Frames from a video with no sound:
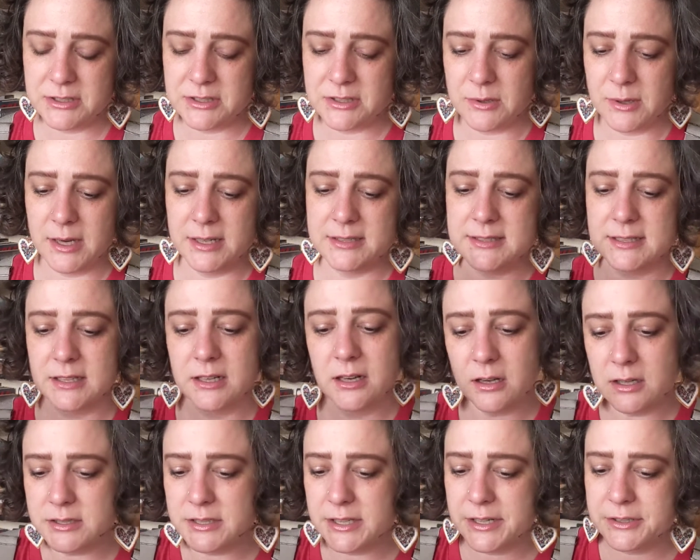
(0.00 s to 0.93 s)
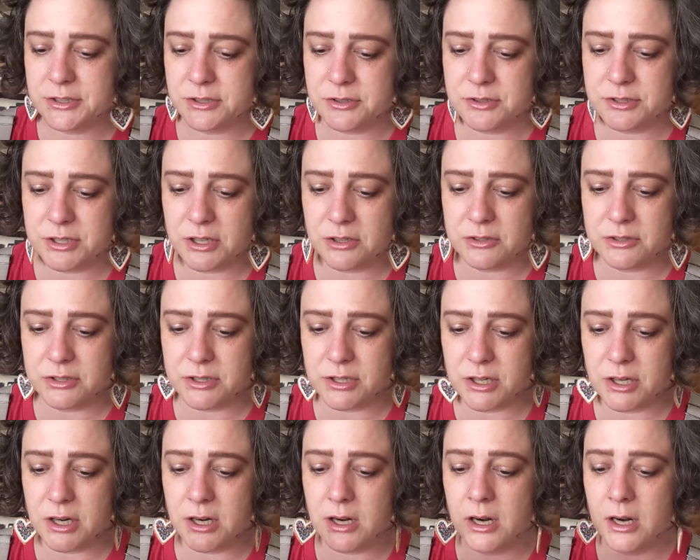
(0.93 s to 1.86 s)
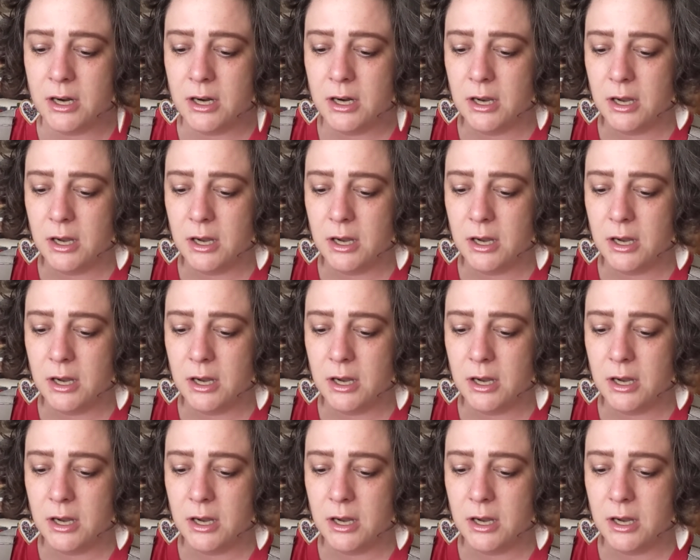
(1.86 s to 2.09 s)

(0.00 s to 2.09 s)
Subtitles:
so I said contact your shelter.